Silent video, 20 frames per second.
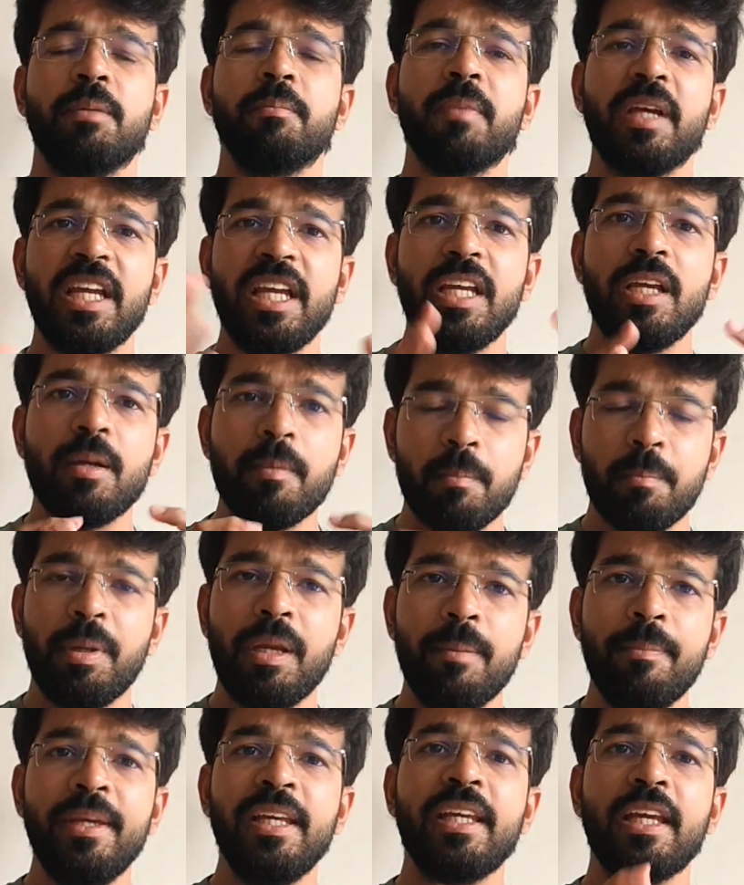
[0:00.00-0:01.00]
The
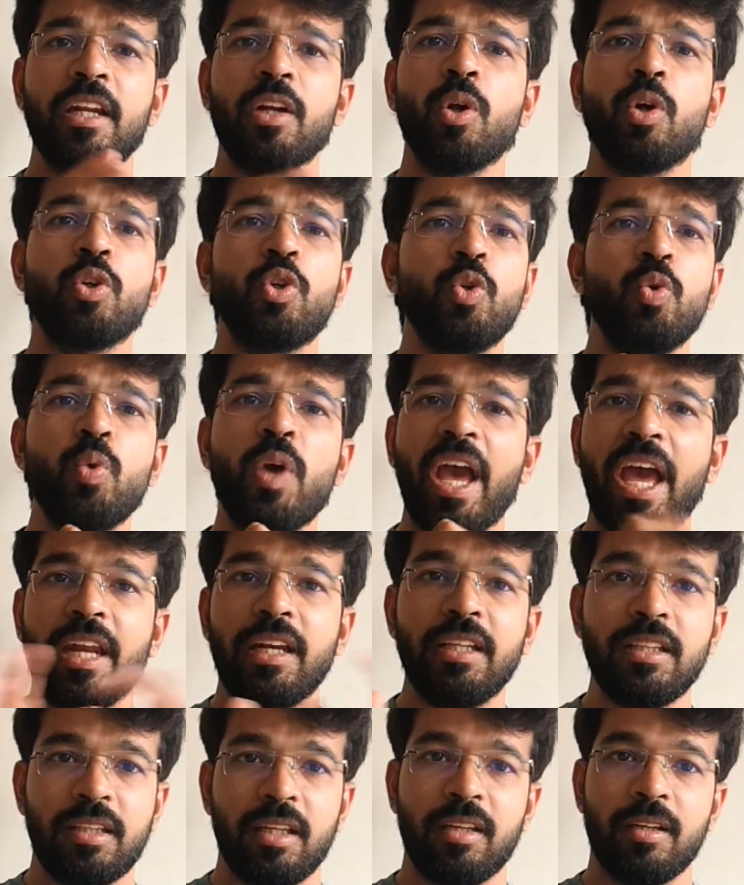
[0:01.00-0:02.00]
baby cannot do
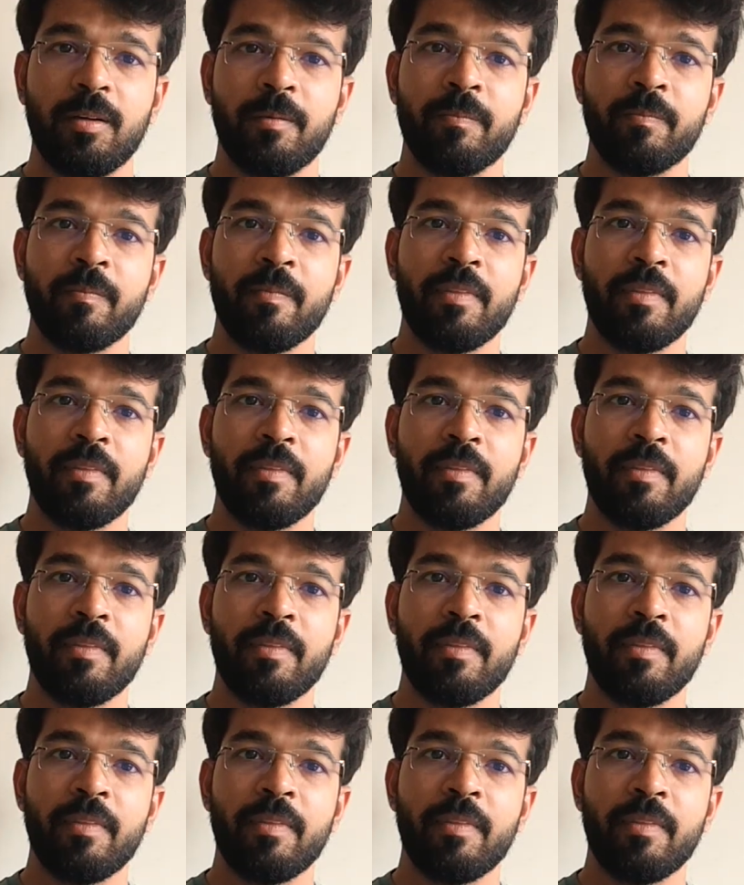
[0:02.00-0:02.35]
anything.